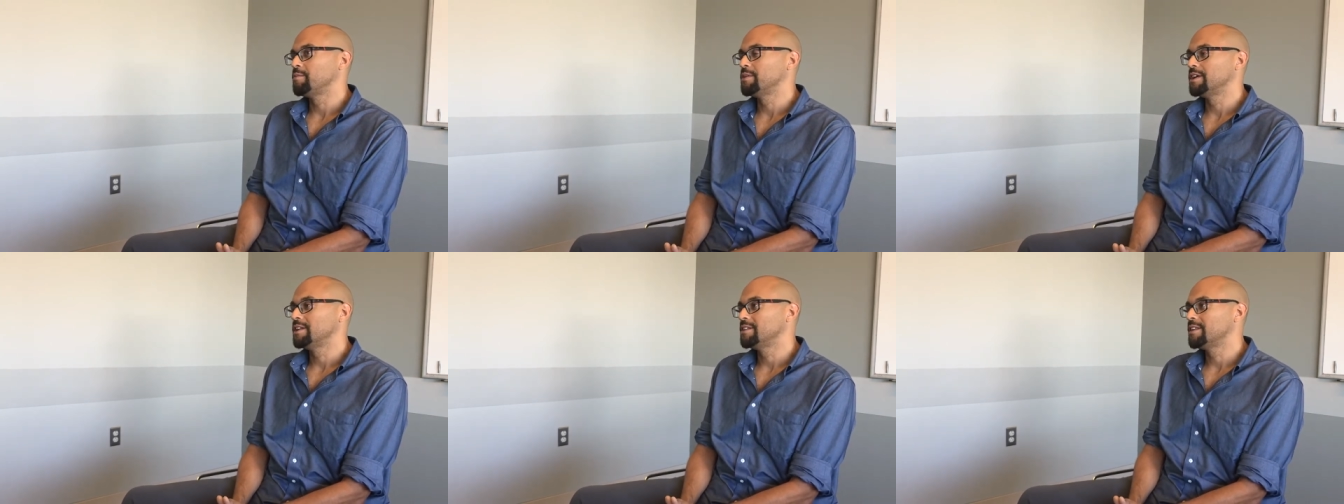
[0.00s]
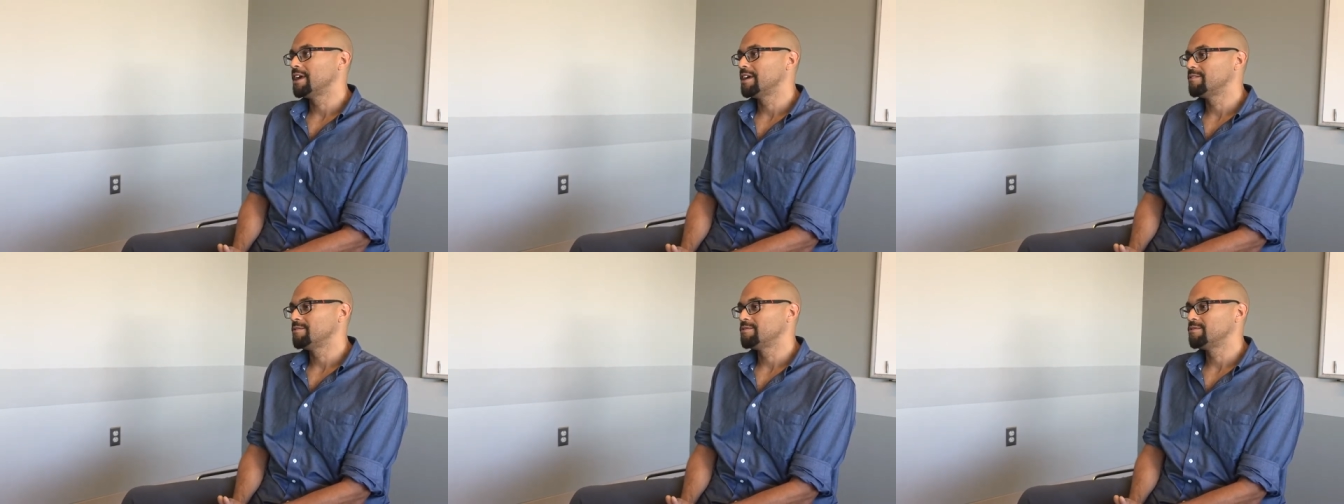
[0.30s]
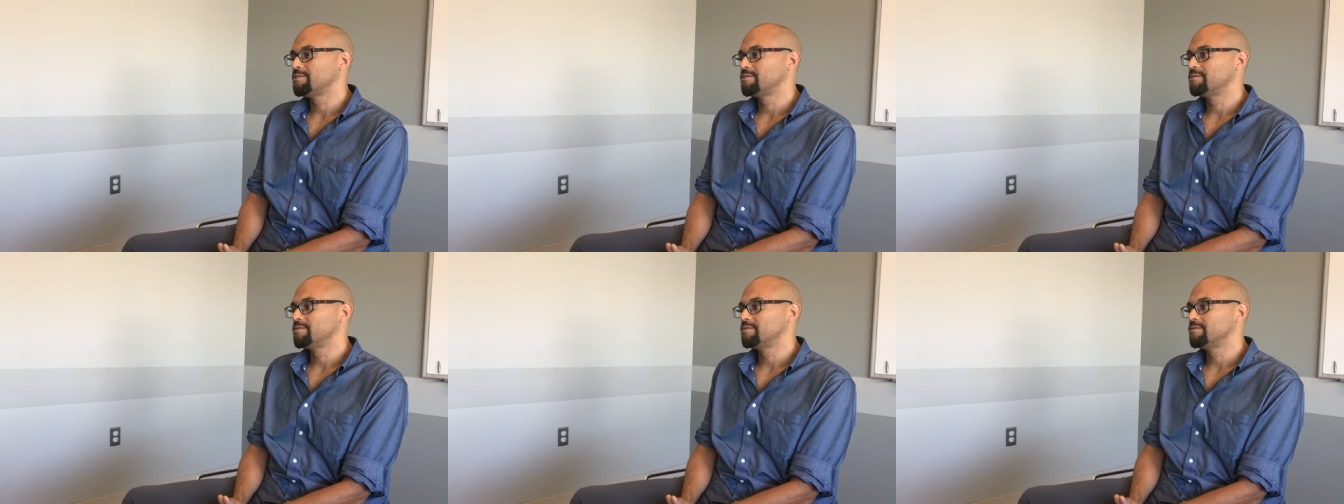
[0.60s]
I mean, they've
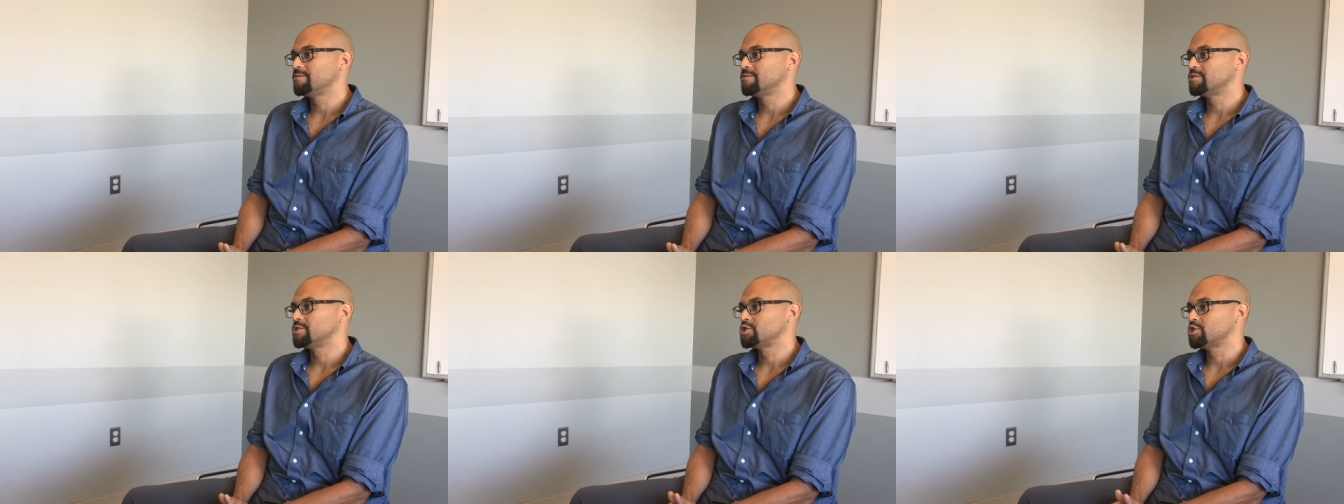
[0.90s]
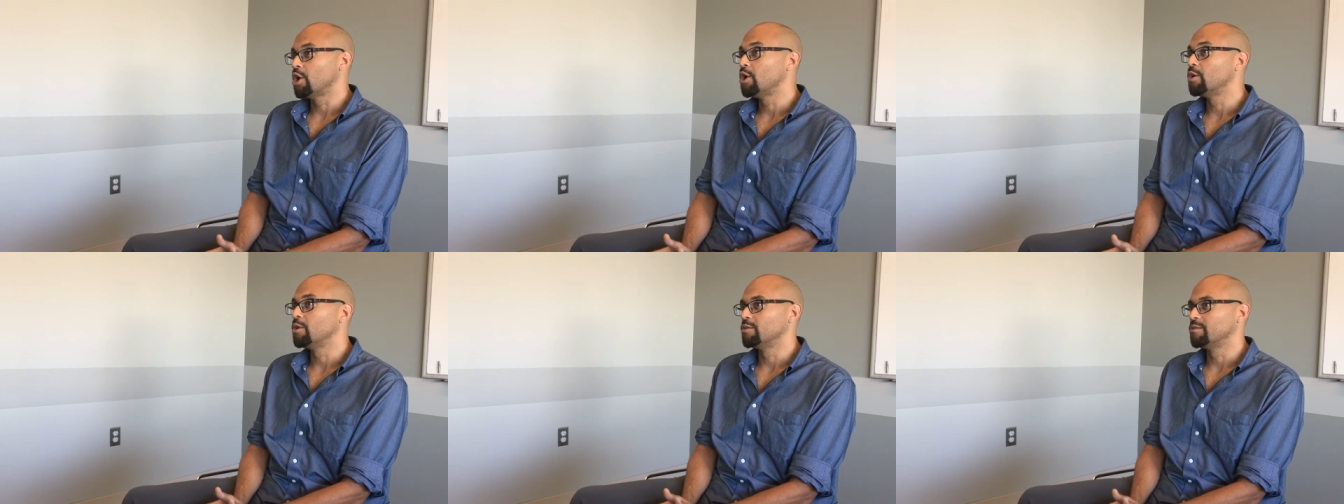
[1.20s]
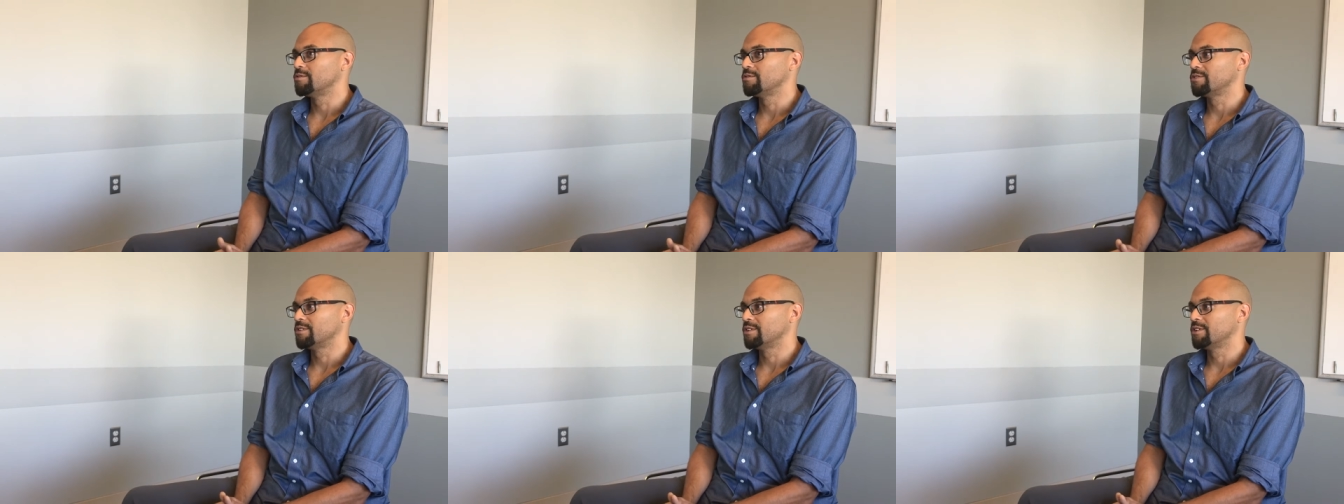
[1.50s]
shown
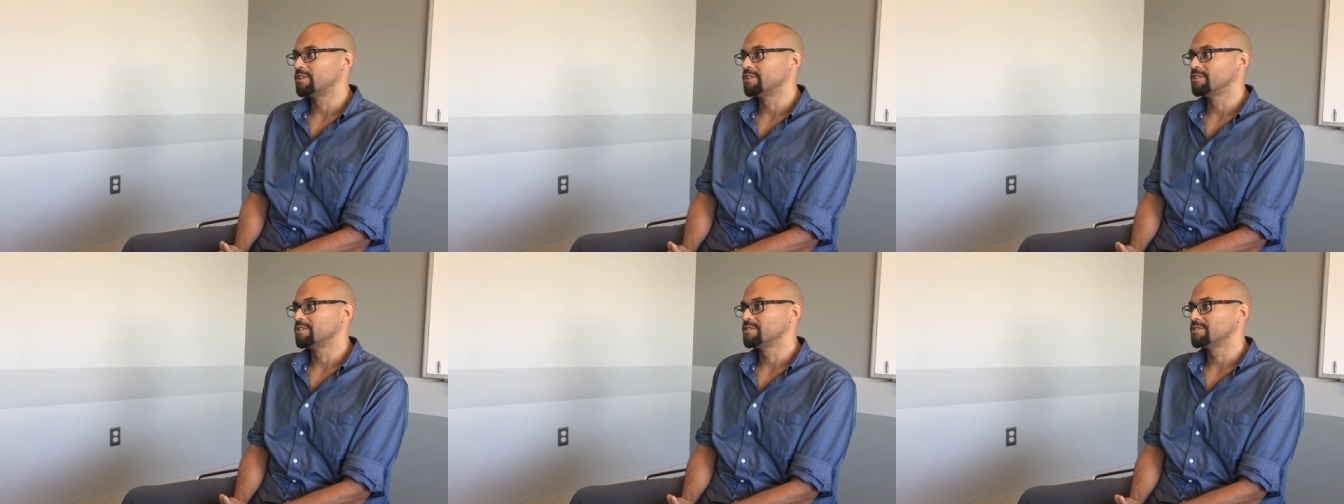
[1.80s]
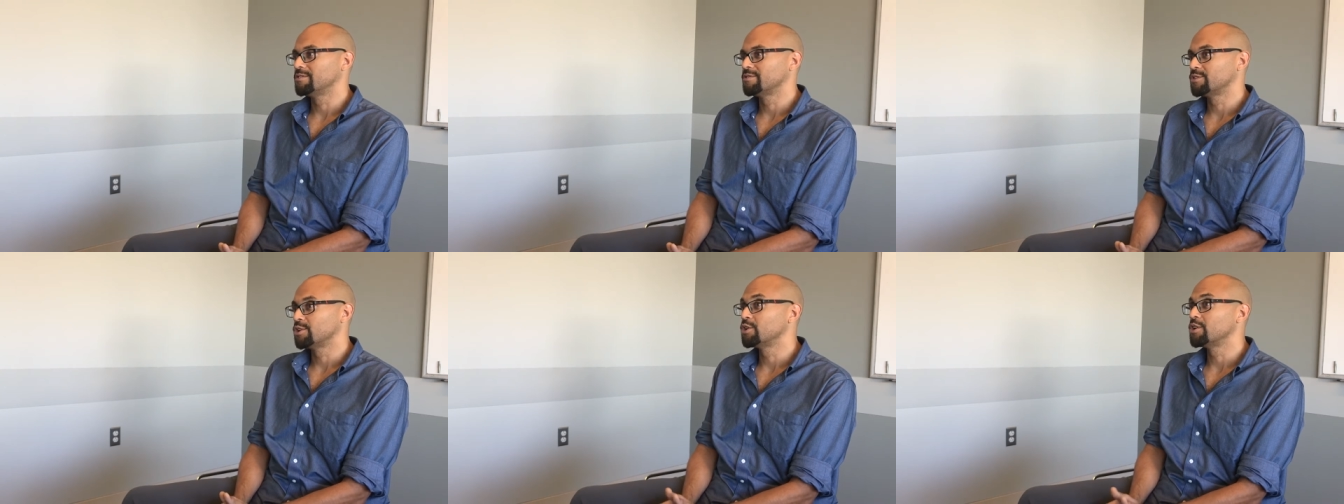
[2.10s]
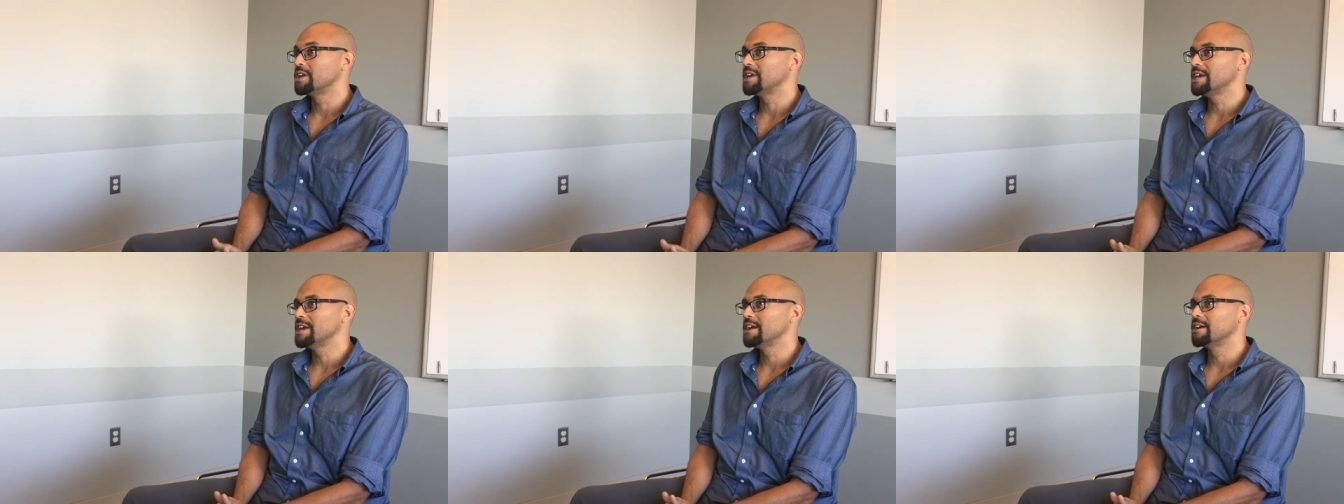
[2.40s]
for
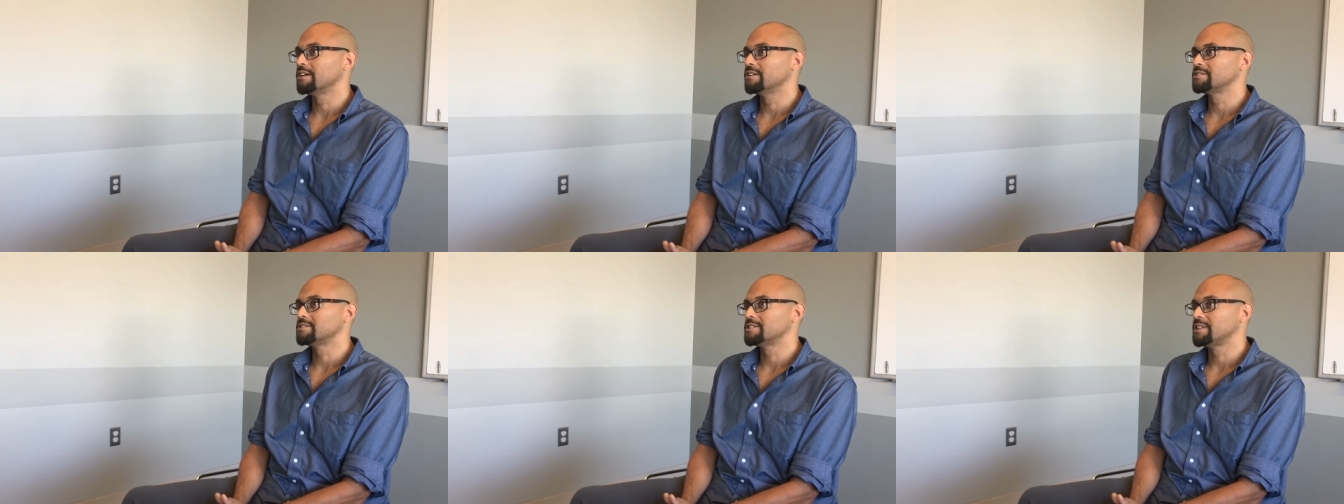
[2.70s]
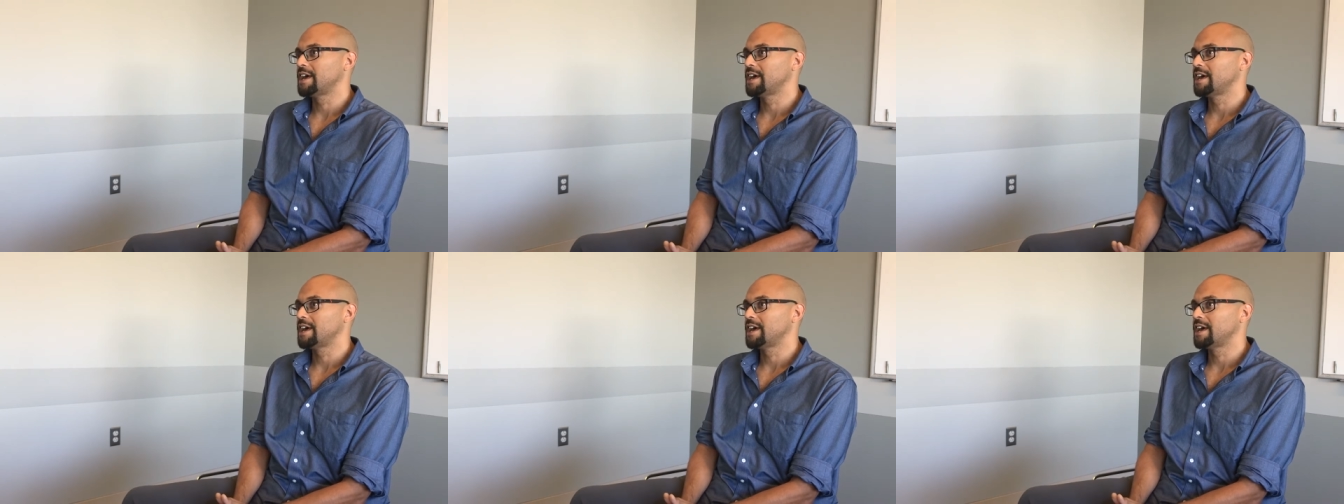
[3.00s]
30 years